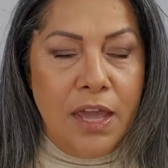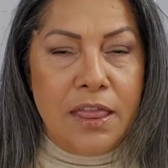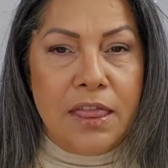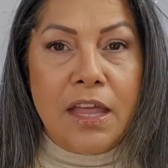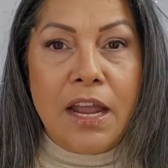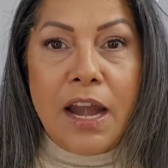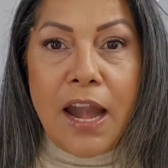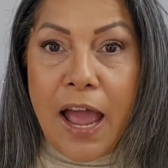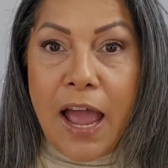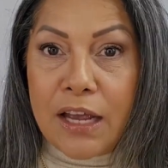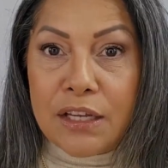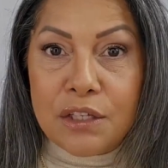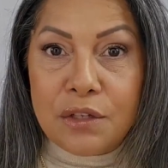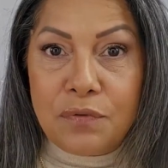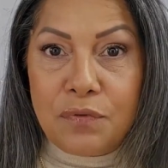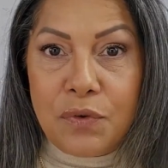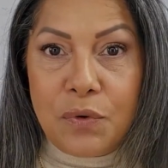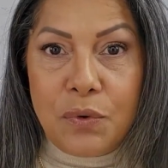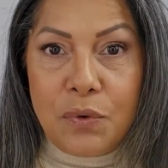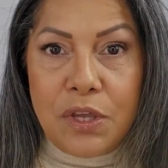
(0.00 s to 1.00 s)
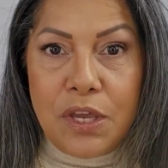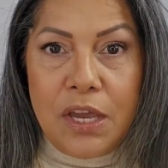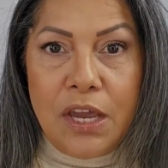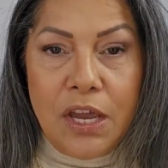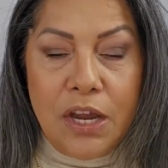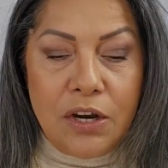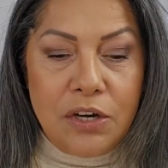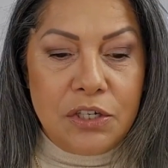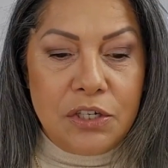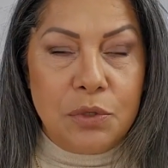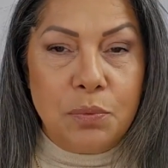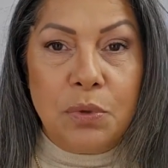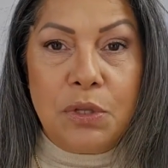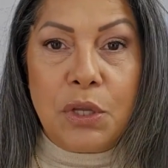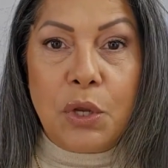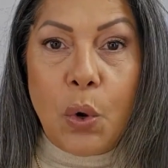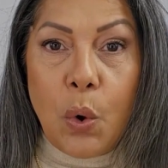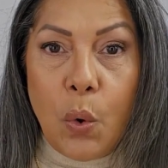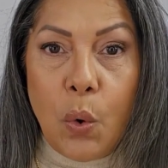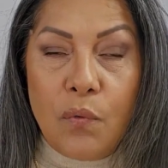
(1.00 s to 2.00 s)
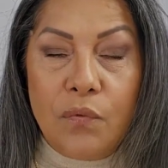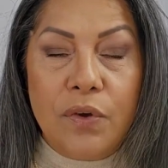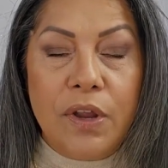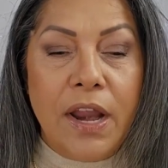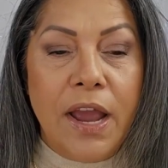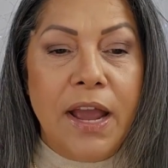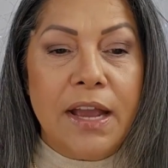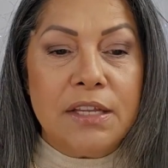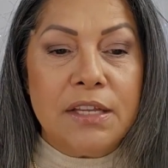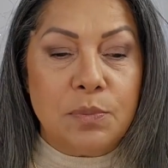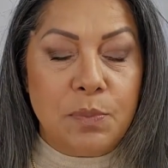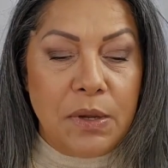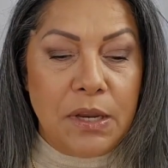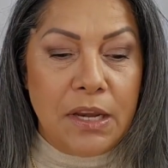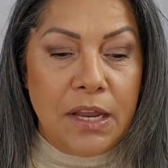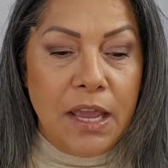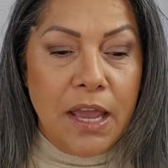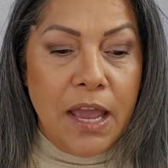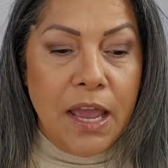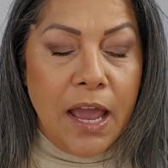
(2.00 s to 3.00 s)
The last few years with COVID has been